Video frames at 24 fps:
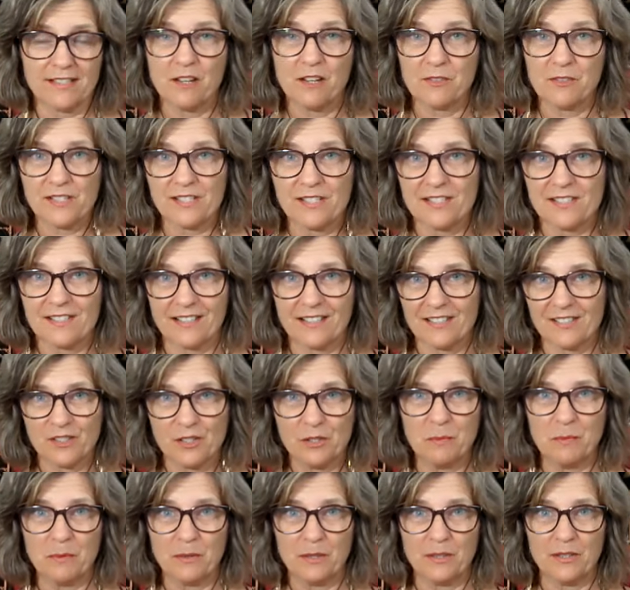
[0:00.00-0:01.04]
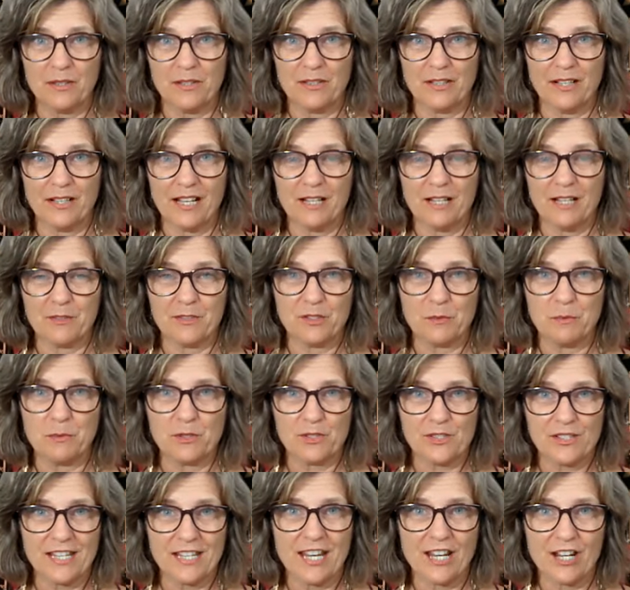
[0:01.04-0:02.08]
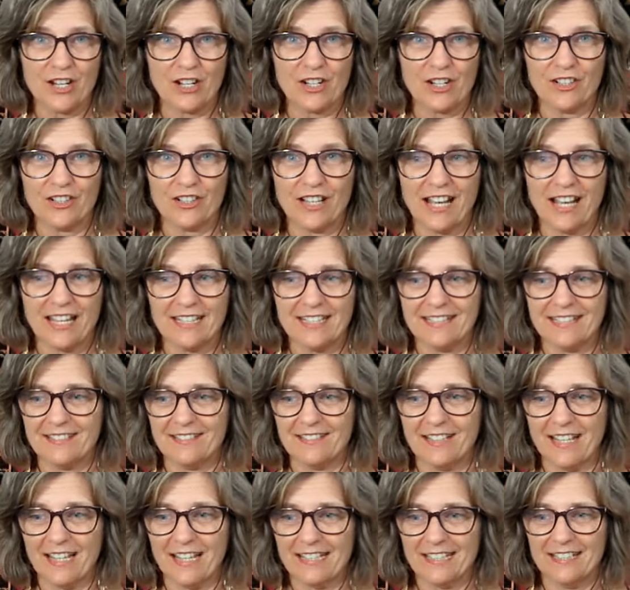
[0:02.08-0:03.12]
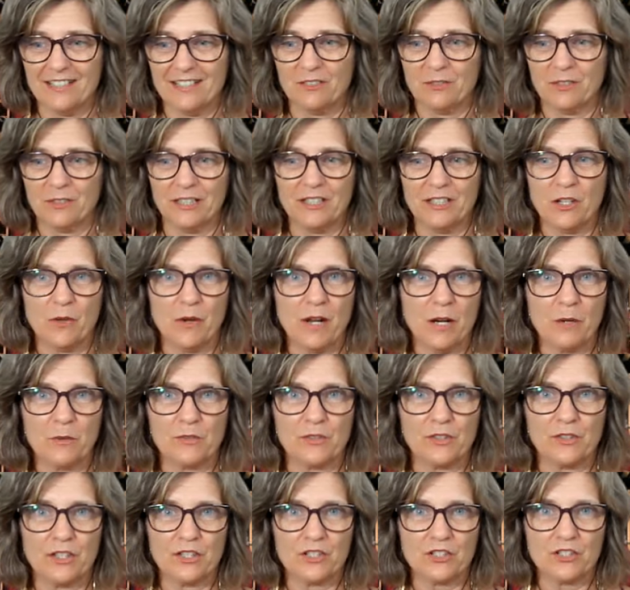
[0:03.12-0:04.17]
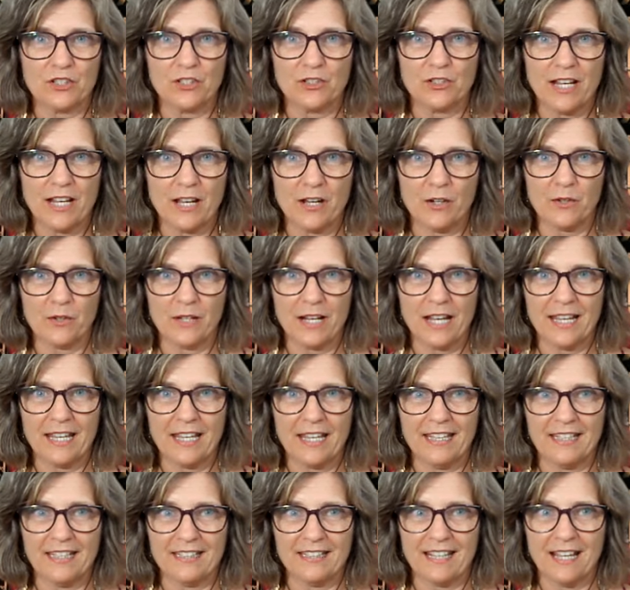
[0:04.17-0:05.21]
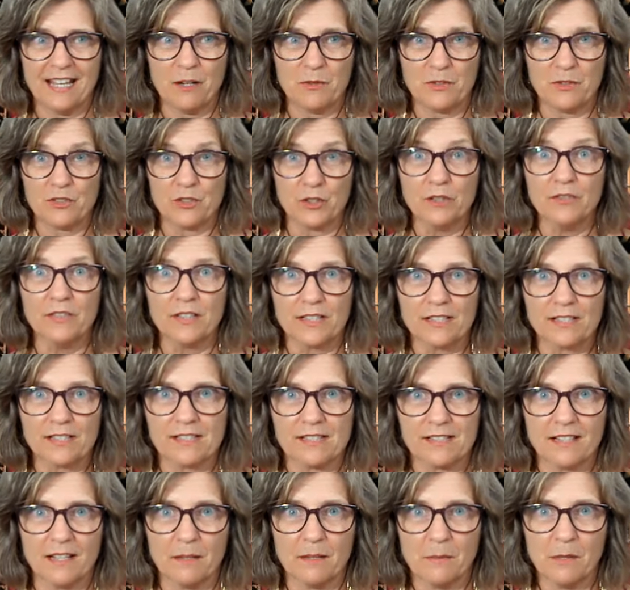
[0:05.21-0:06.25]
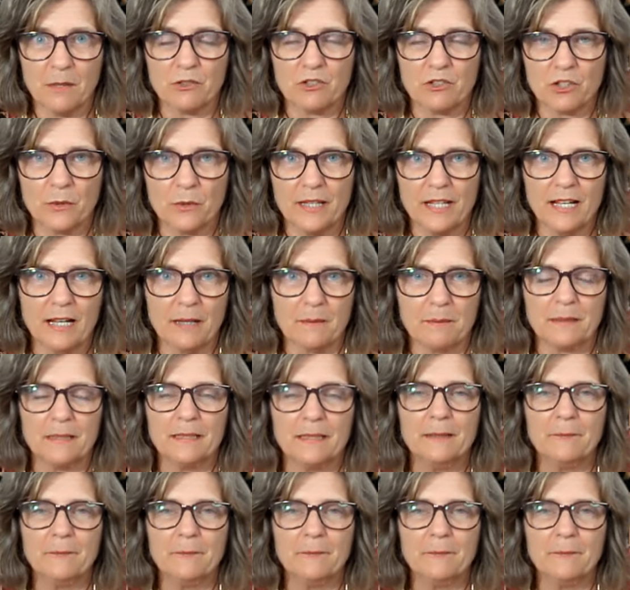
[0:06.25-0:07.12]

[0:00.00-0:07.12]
I was super scared. I didn't really know how it was going to turn out, and I was nervous about showing up.